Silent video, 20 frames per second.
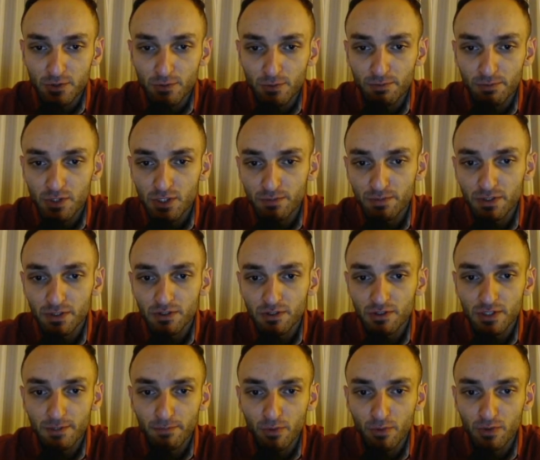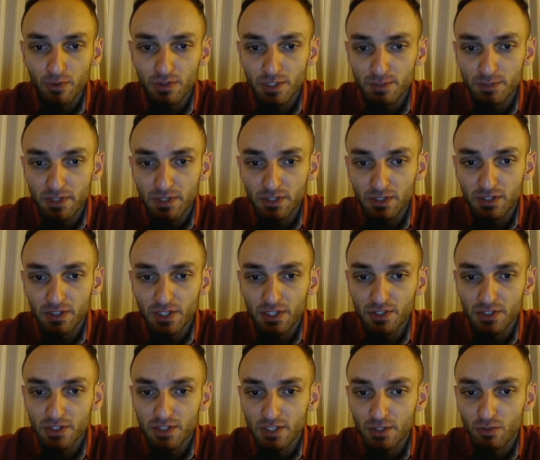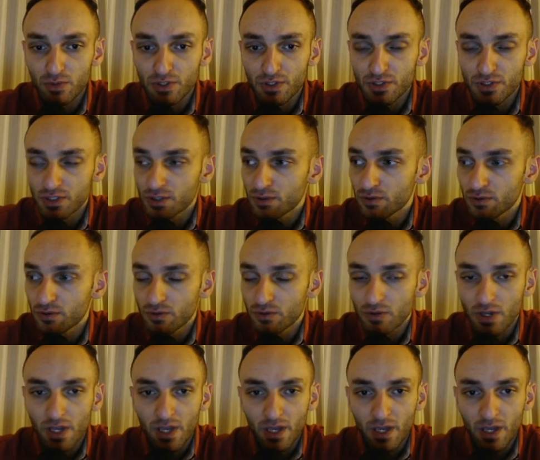So bishop e3, the point is being d takes c, queen c2,